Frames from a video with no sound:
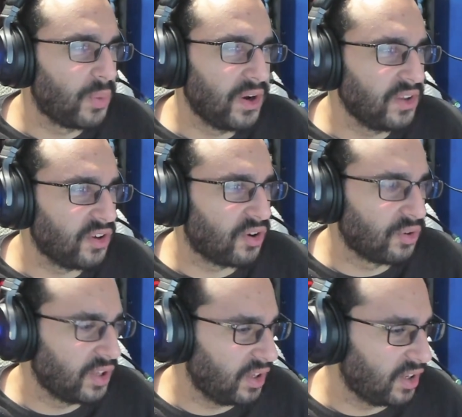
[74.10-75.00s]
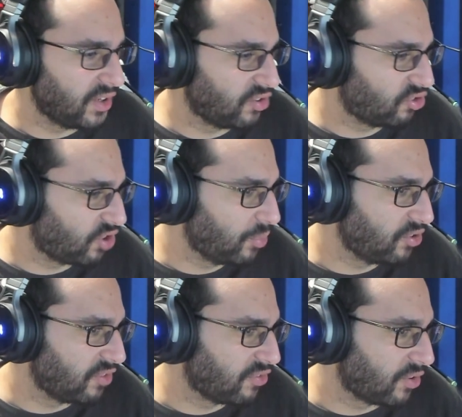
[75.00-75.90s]
is the only
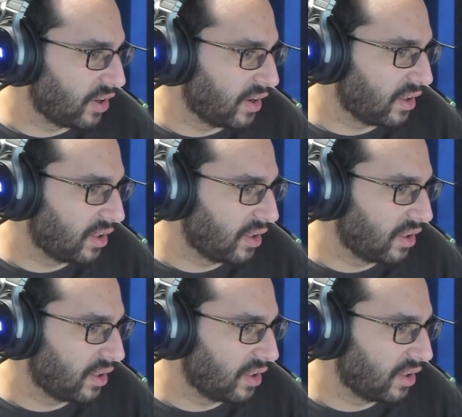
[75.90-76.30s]
description for it.